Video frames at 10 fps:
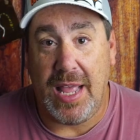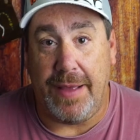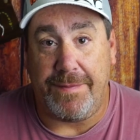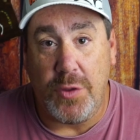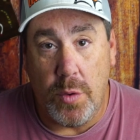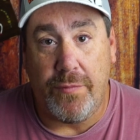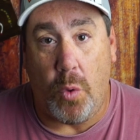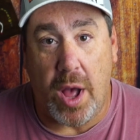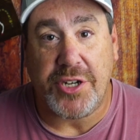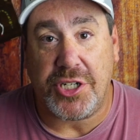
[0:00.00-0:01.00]
If you have
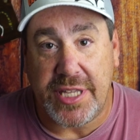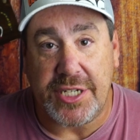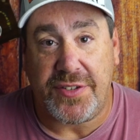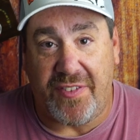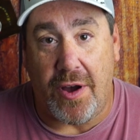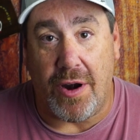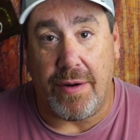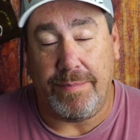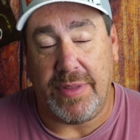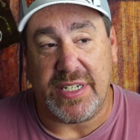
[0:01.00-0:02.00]
watched this
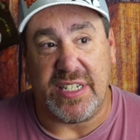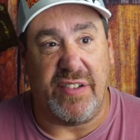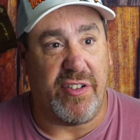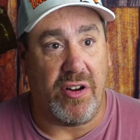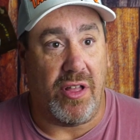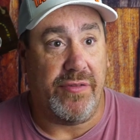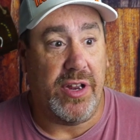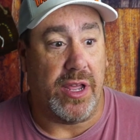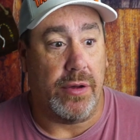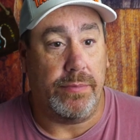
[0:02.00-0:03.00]
far, this isn't a very long
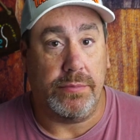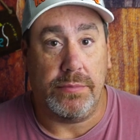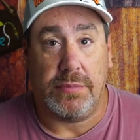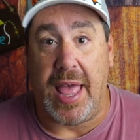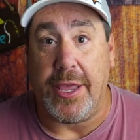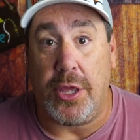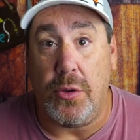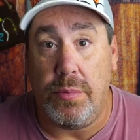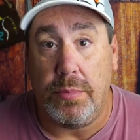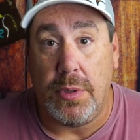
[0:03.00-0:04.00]
video, thank
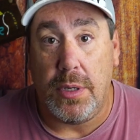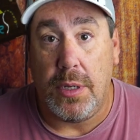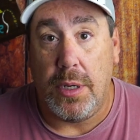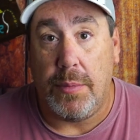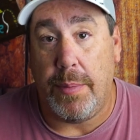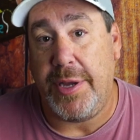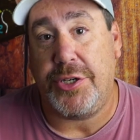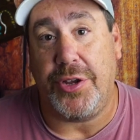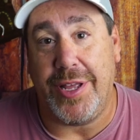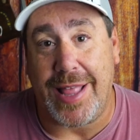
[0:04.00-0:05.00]
you. But make
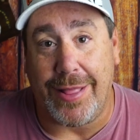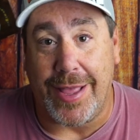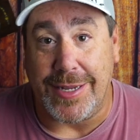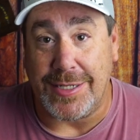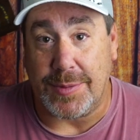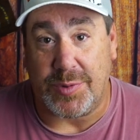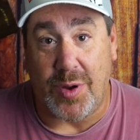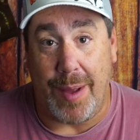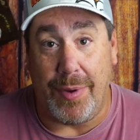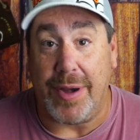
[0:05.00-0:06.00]
sure you hit that like and
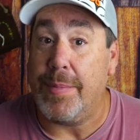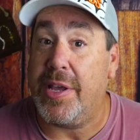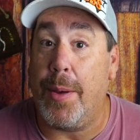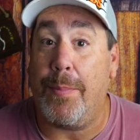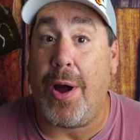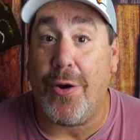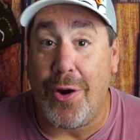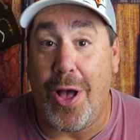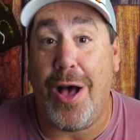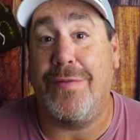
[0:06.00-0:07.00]
subscribe button and become
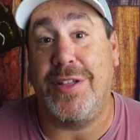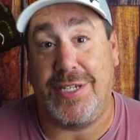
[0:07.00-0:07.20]
part of the